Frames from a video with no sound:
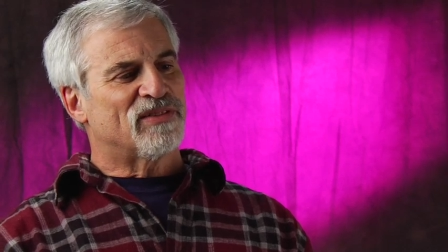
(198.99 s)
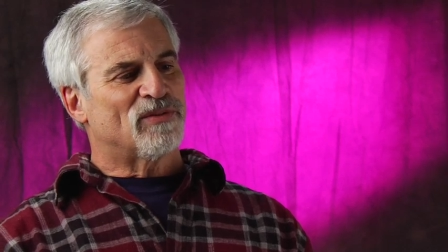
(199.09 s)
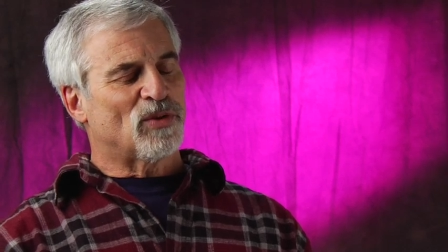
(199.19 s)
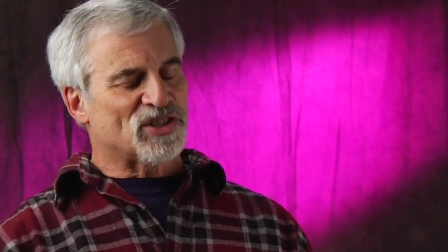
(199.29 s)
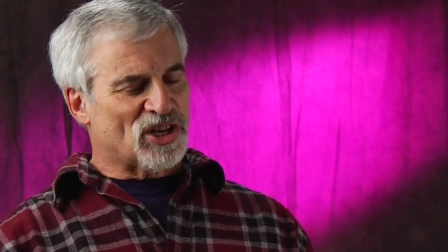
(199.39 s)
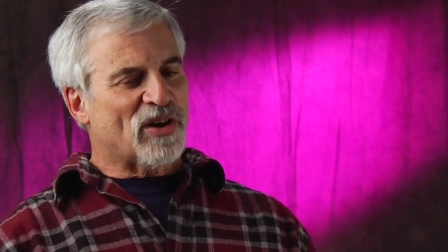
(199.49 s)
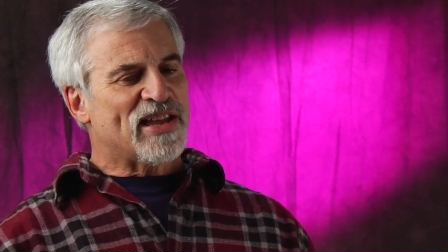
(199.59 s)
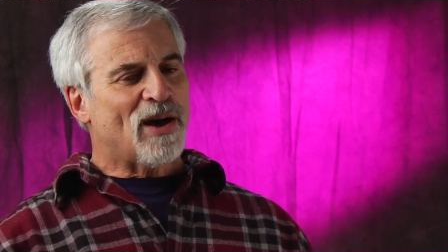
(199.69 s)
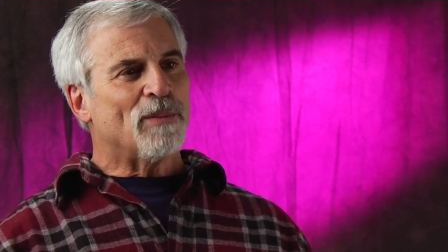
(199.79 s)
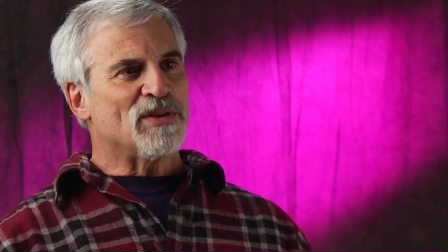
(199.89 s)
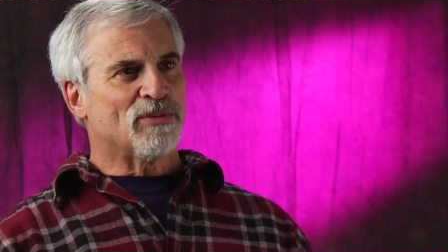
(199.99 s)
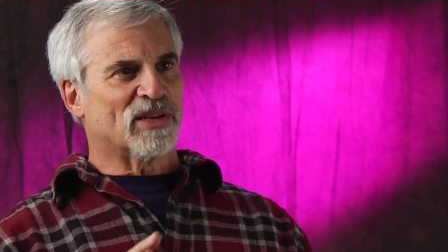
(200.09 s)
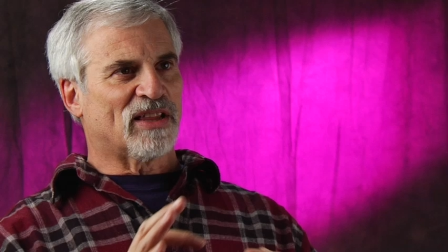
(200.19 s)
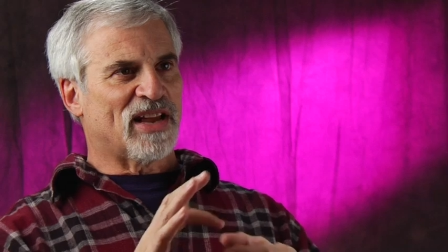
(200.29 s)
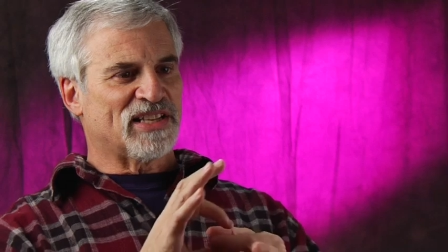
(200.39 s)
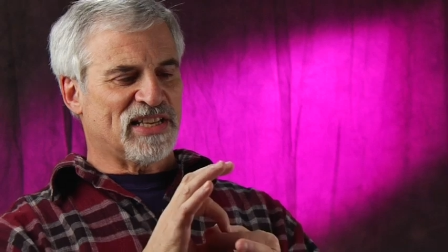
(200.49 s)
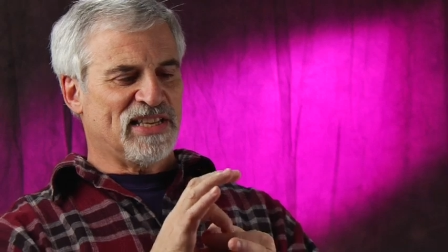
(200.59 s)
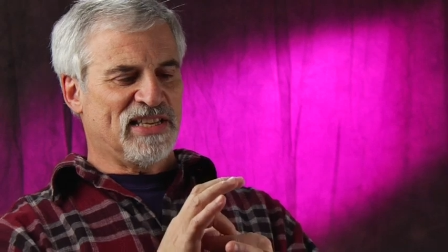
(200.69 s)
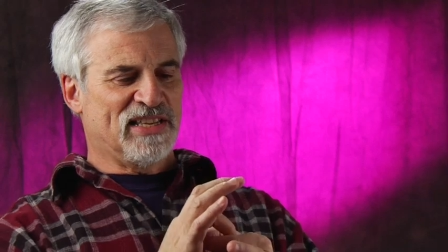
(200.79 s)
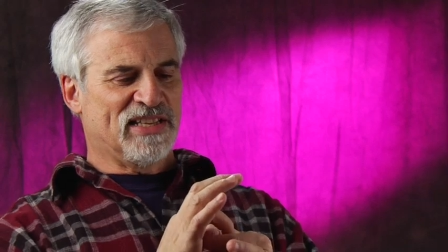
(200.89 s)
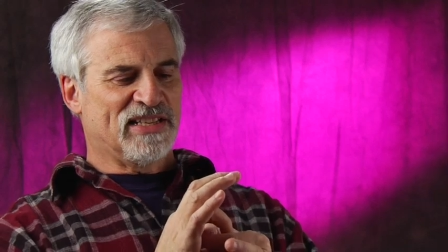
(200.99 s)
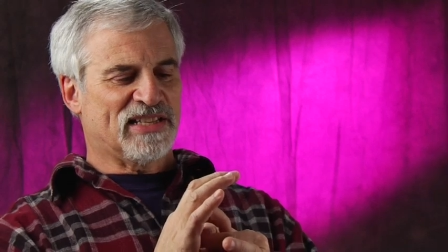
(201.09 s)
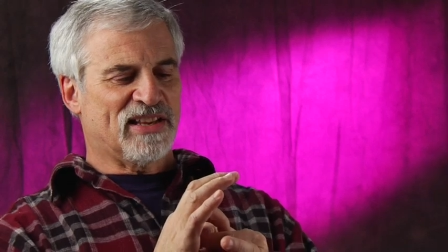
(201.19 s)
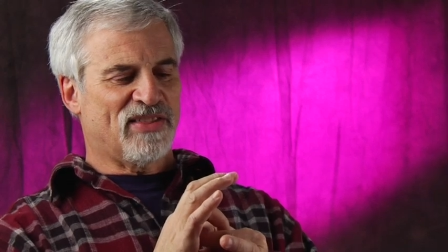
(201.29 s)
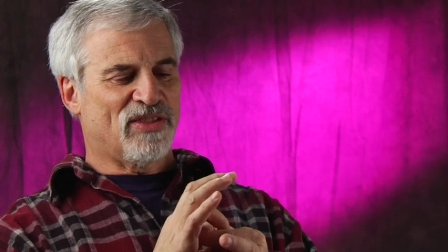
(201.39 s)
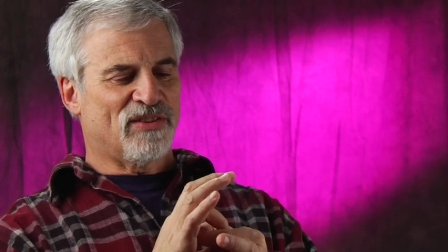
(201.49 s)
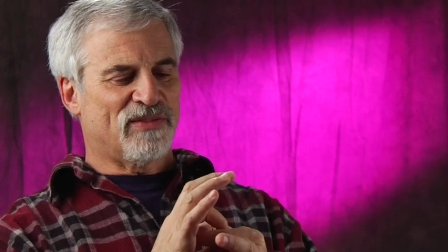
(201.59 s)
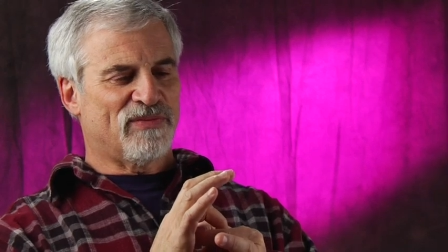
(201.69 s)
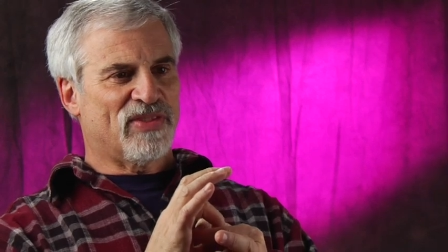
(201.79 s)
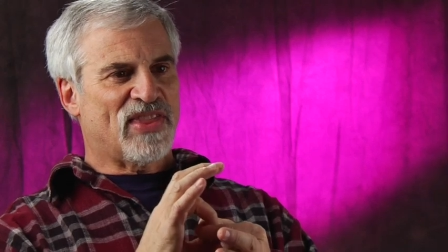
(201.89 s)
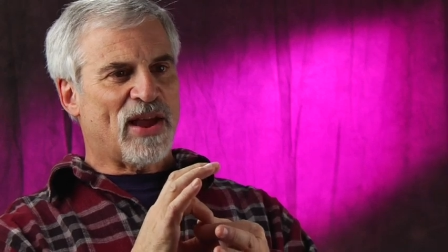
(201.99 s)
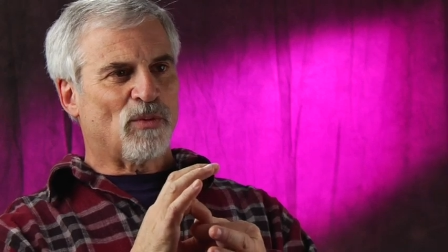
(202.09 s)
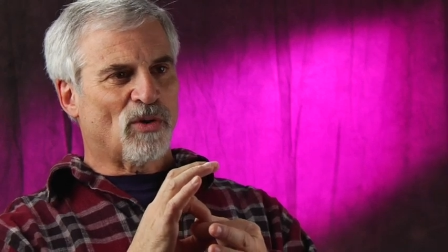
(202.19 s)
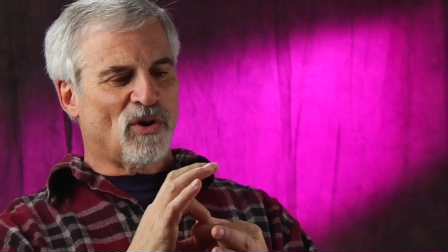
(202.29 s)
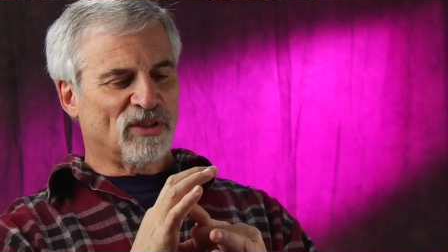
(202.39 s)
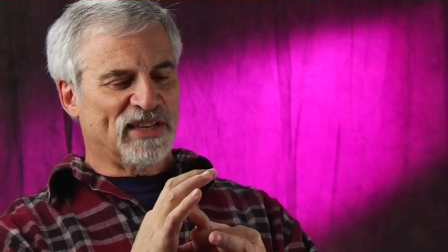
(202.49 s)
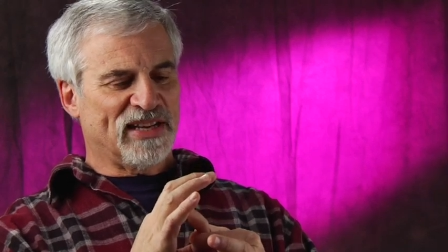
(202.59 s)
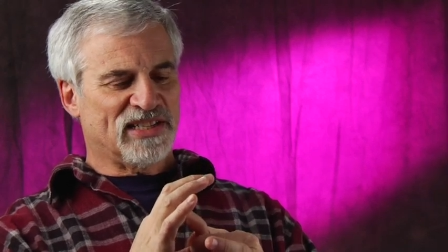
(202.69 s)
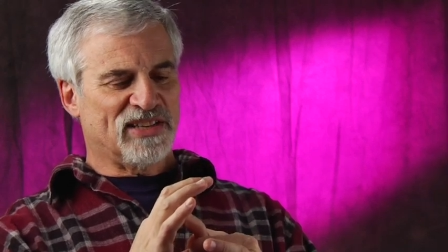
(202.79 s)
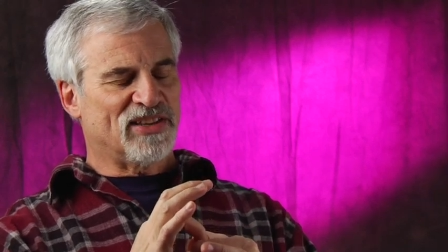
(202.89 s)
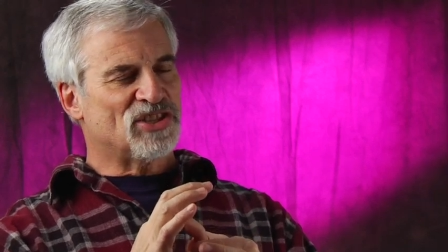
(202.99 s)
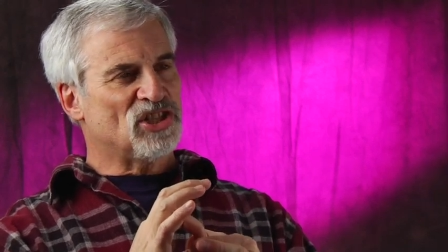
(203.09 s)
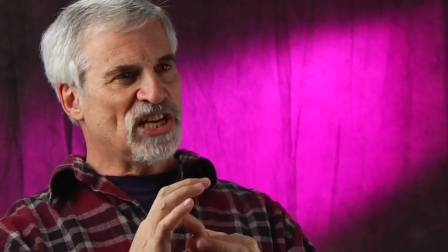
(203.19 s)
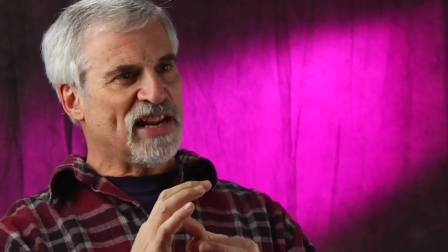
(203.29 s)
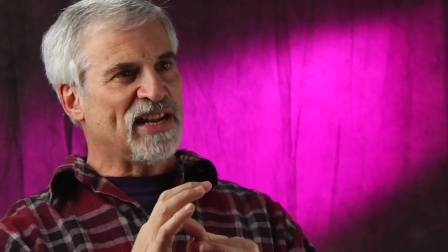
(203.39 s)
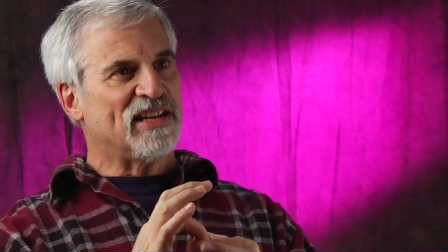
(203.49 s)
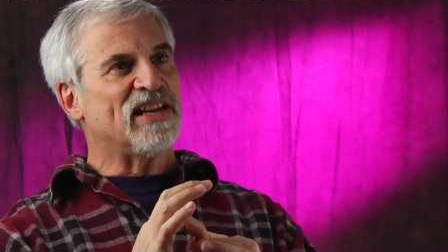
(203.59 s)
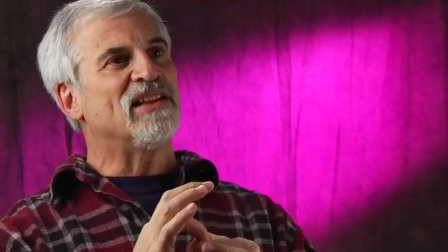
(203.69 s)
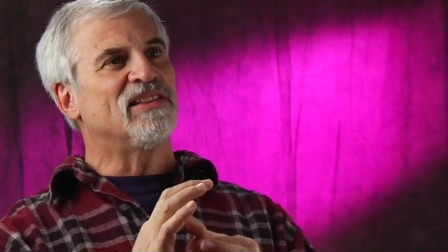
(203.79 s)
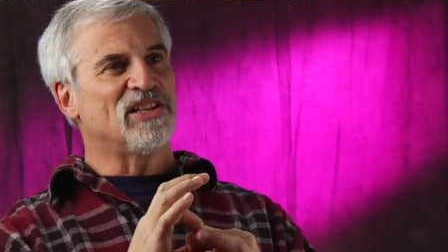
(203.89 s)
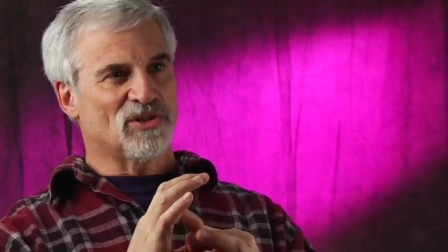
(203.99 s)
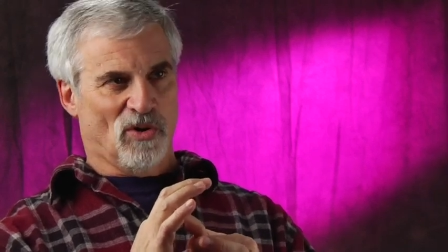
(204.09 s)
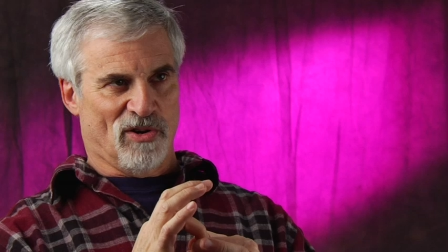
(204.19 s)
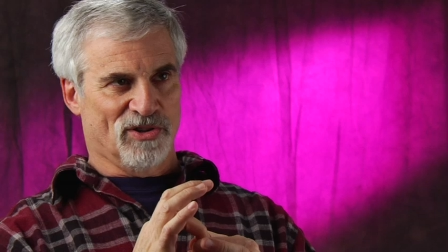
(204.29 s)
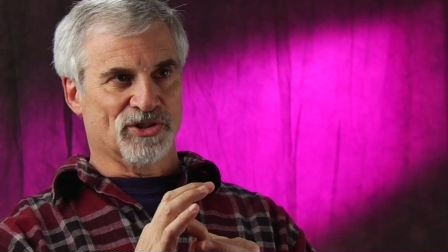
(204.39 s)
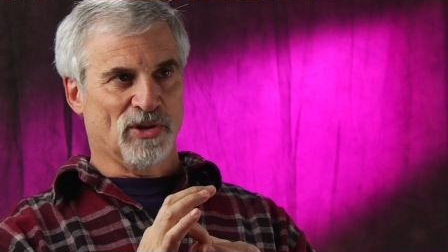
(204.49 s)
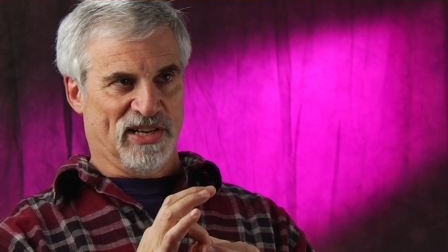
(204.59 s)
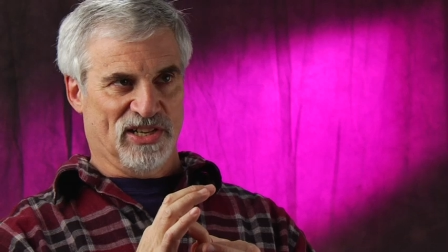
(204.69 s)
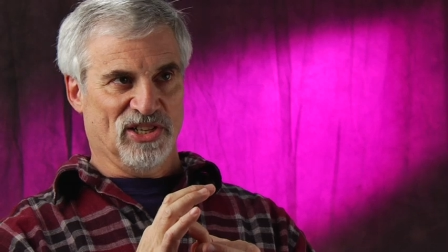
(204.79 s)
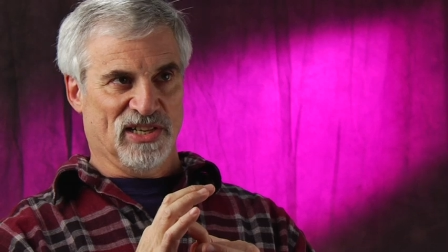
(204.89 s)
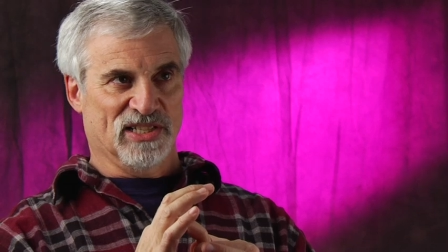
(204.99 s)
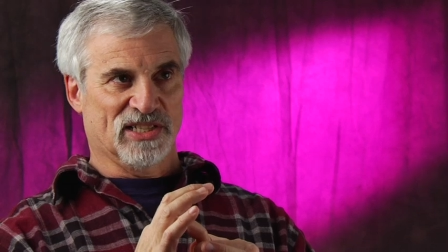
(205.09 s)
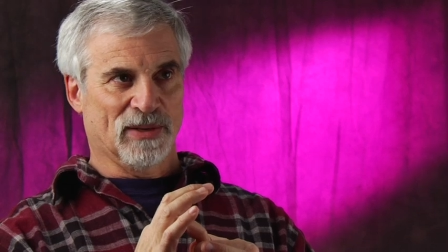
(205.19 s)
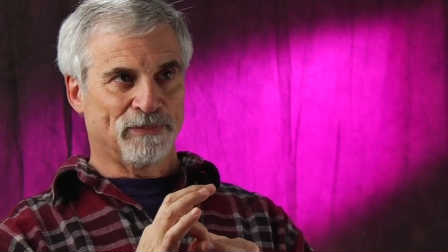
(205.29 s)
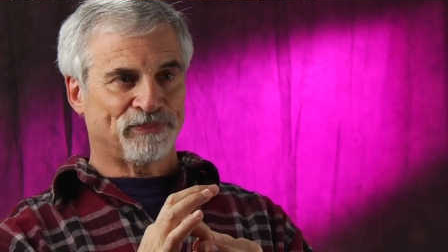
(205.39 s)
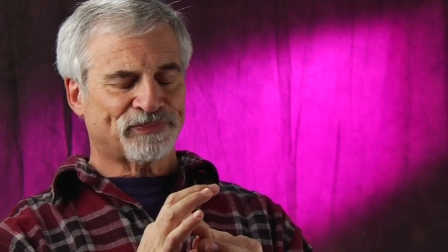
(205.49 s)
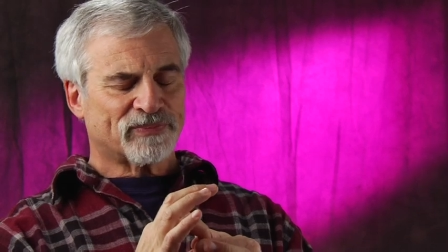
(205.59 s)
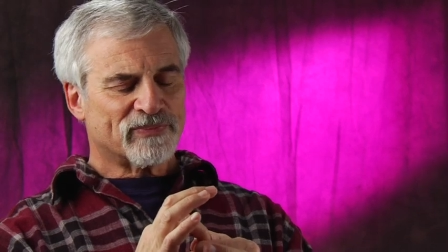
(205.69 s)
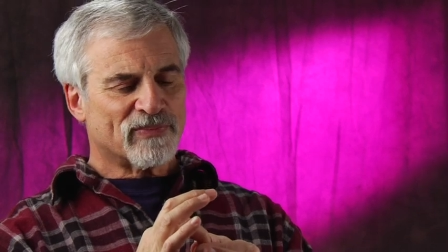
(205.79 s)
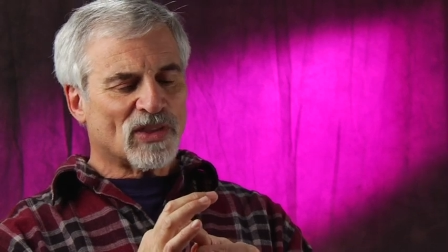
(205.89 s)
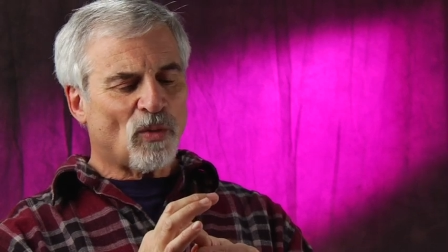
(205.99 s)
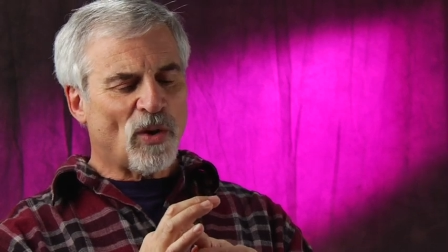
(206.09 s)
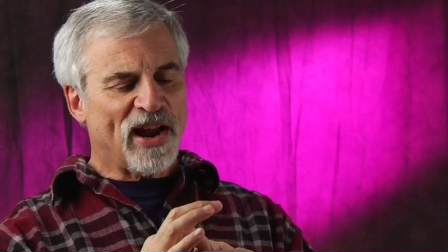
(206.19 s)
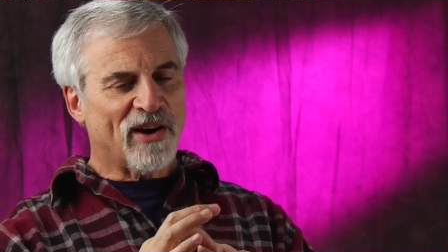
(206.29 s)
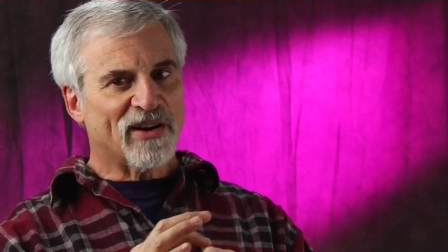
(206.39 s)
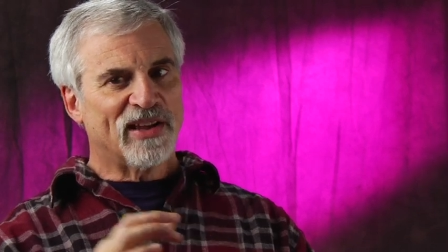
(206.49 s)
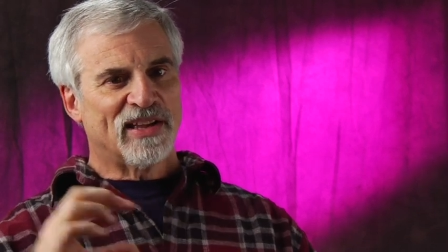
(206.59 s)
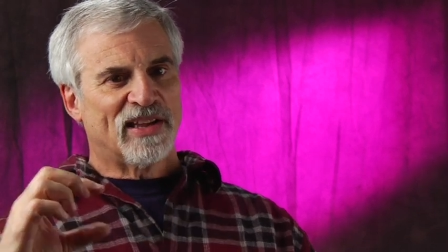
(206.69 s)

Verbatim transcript: what Jerry helped me realize, is that, that we're all links in this chain in these oral traditions, where